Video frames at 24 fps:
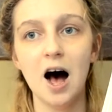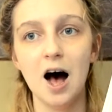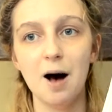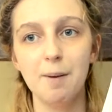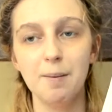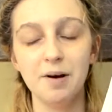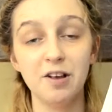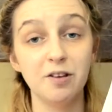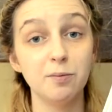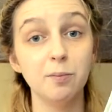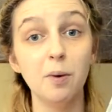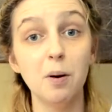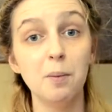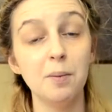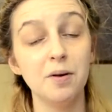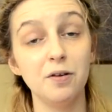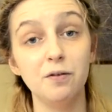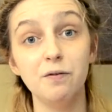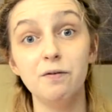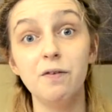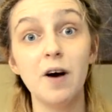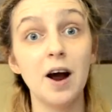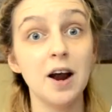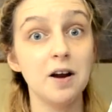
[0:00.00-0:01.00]
His mum
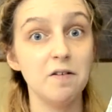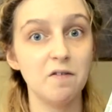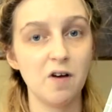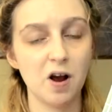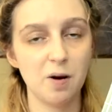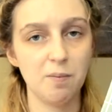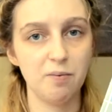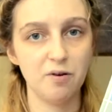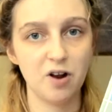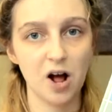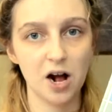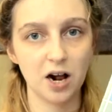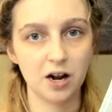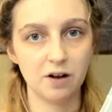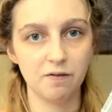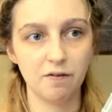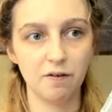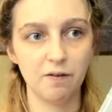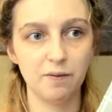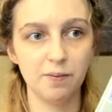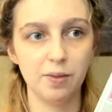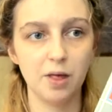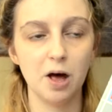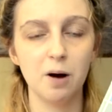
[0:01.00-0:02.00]
is very, very protective
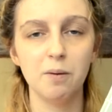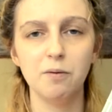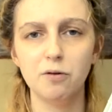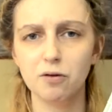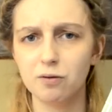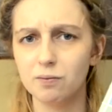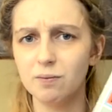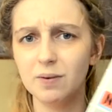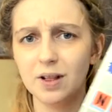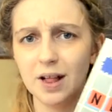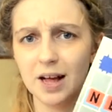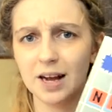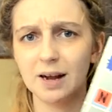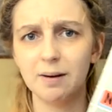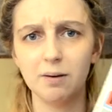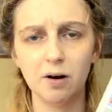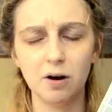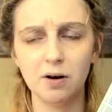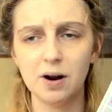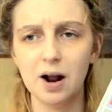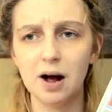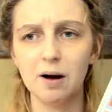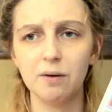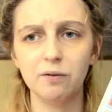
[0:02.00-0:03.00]
of him though, and doesn't really like him
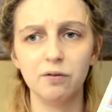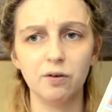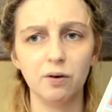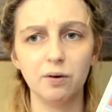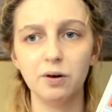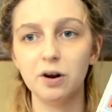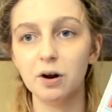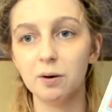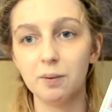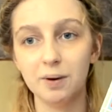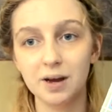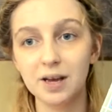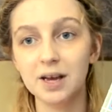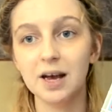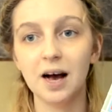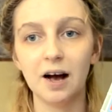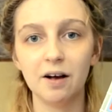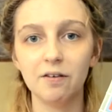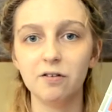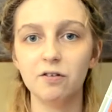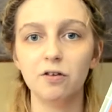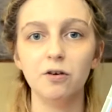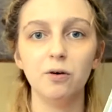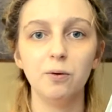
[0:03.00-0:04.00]
going out, so, you know, he
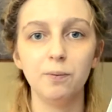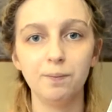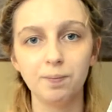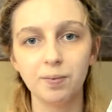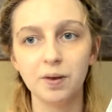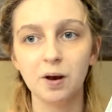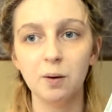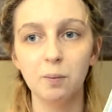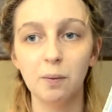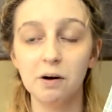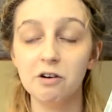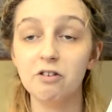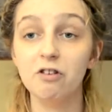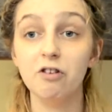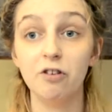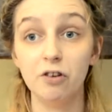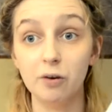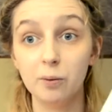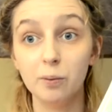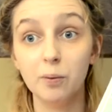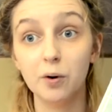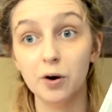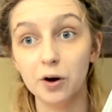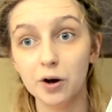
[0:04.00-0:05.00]
has to, when she's
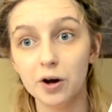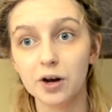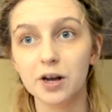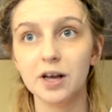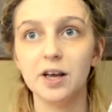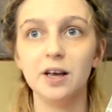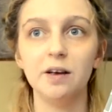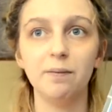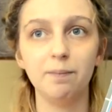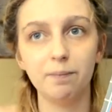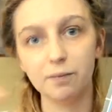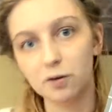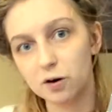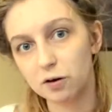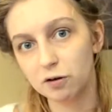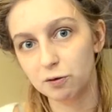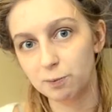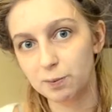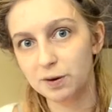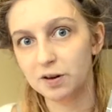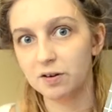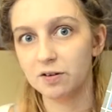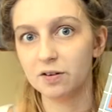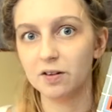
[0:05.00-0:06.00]
at work, he, you know,
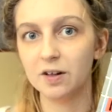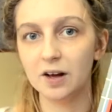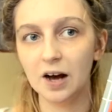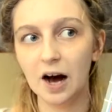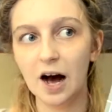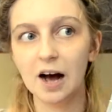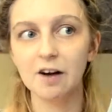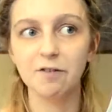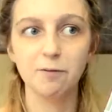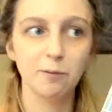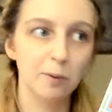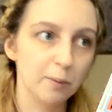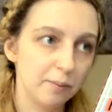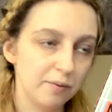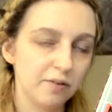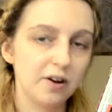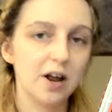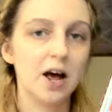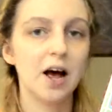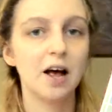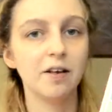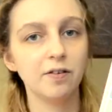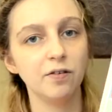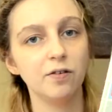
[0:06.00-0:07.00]
speaks to the guy from
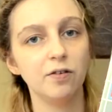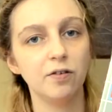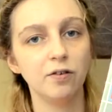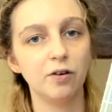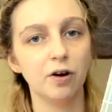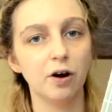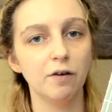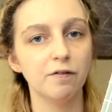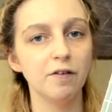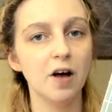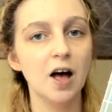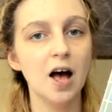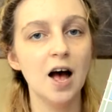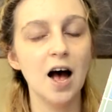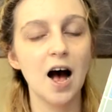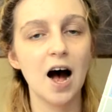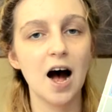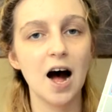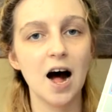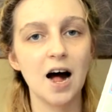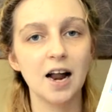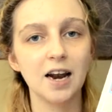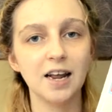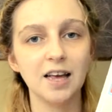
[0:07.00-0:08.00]
upstairs and stuff,
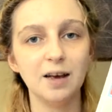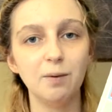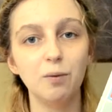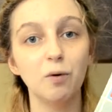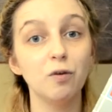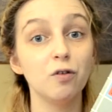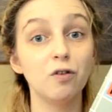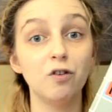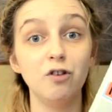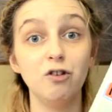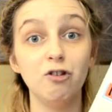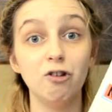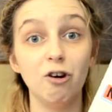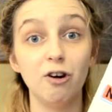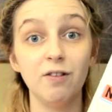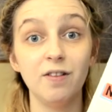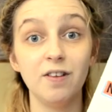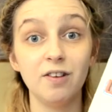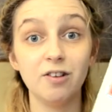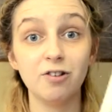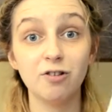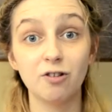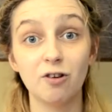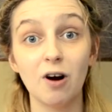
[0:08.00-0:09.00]
and he wants to join
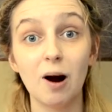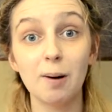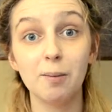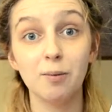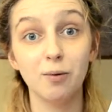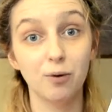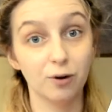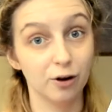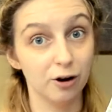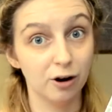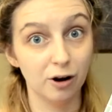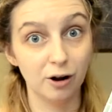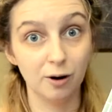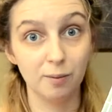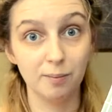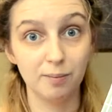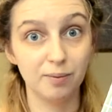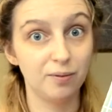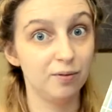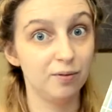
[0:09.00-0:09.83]
this Scrabble club